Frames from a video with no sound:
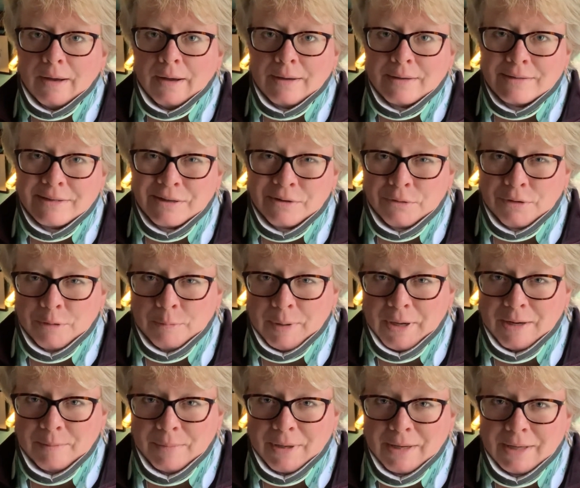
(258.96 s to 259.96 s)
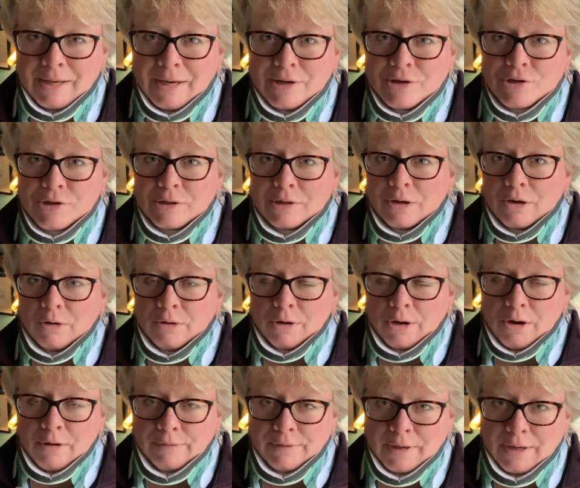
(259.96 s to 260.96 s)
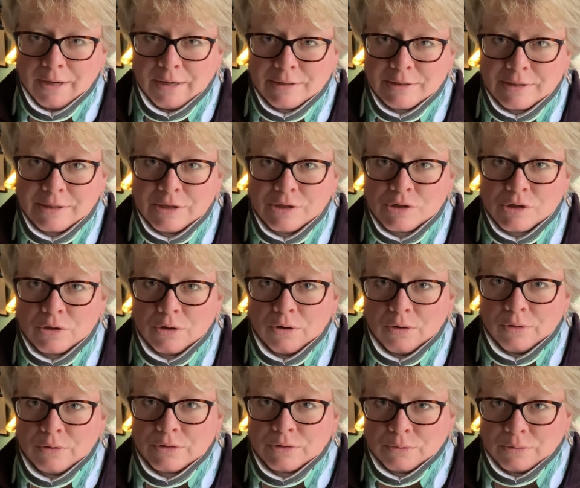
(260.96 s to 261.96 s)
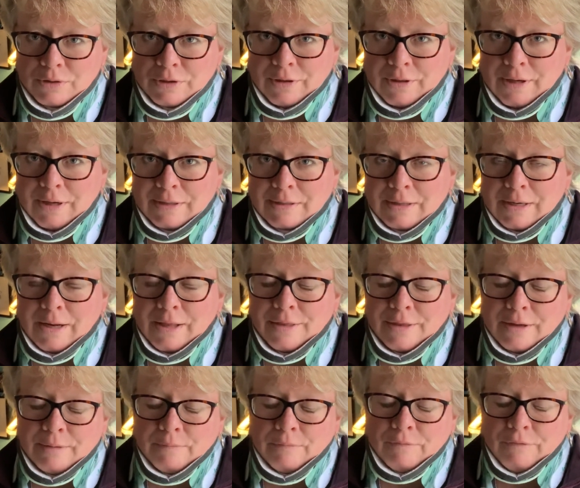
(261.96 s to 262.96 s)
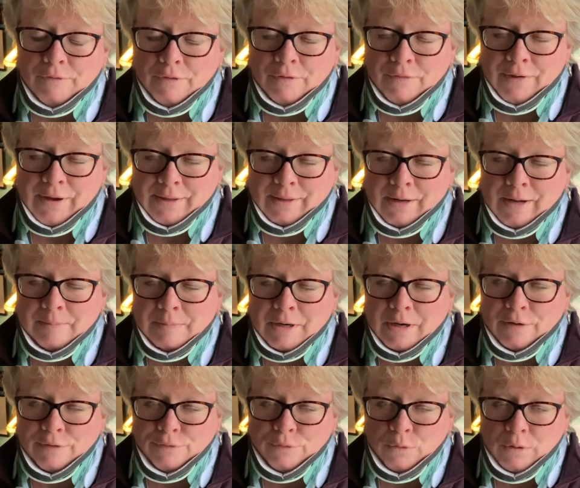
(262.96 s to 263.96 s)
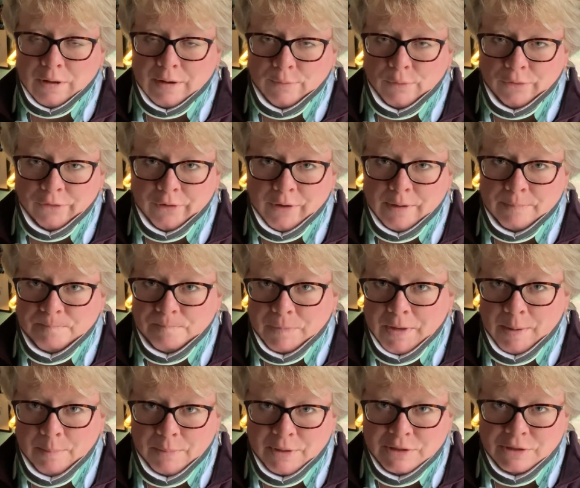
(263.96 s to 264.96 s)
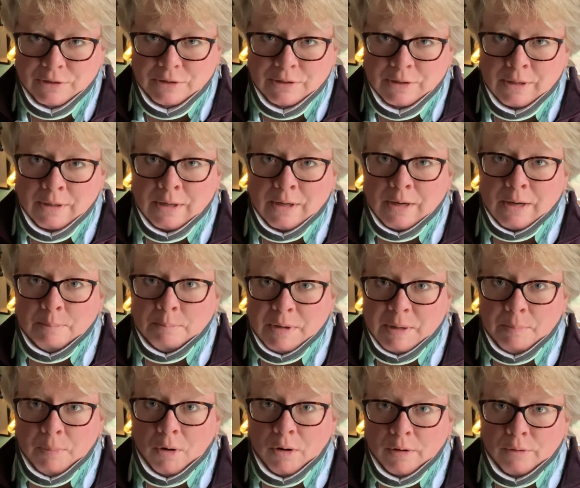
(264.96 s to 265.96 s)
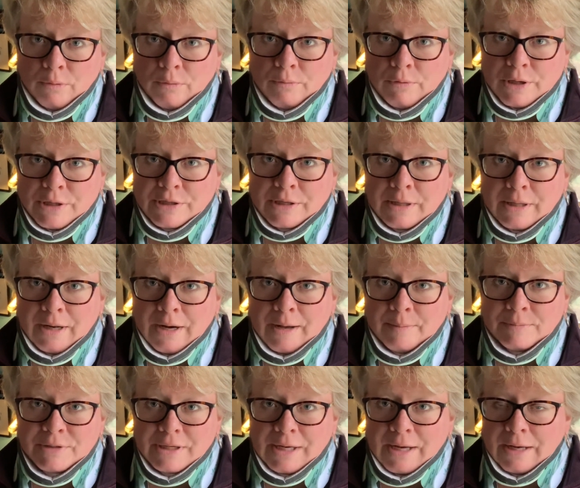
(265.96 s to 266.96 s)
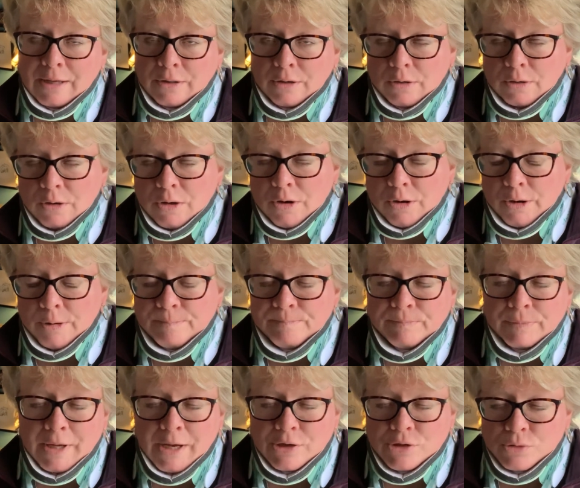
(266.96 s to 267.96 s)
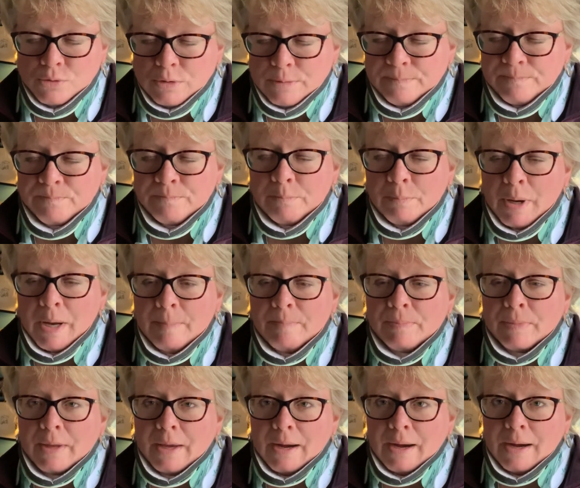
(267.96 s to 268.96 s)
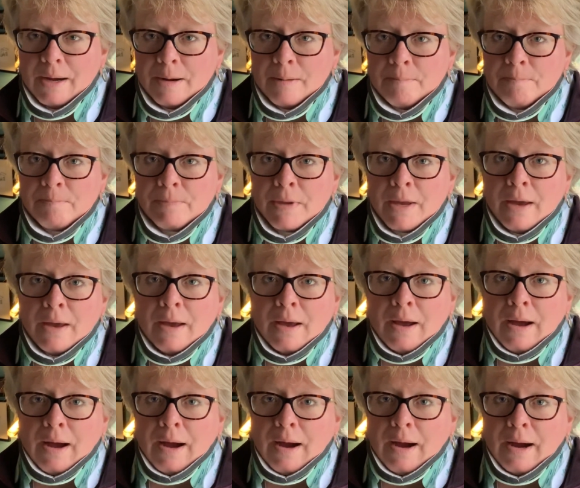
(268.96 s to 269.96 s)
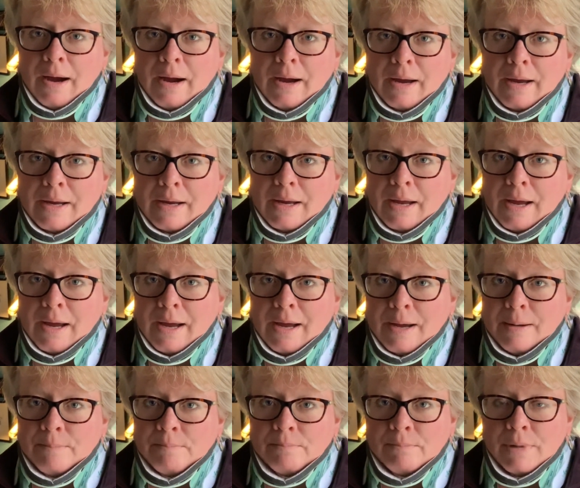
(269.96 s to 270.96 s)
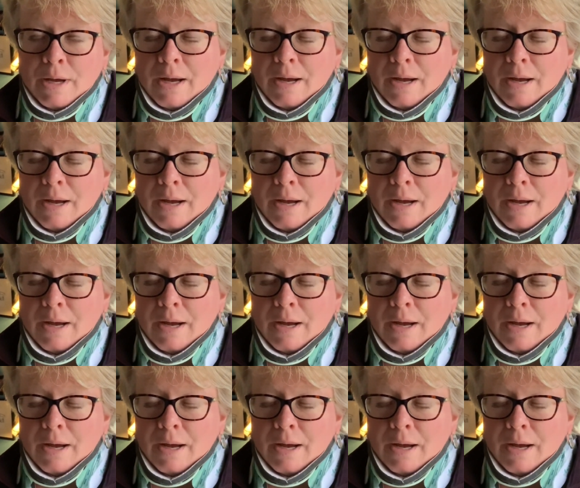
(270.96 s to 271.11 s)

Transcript: deal with the pain medication, going off the anesthesia, all these sorts of things. And I think for the fact that I'm getting 4 levels done, that must be part of the reason that I'm staying a little longer. Not sure, but I am,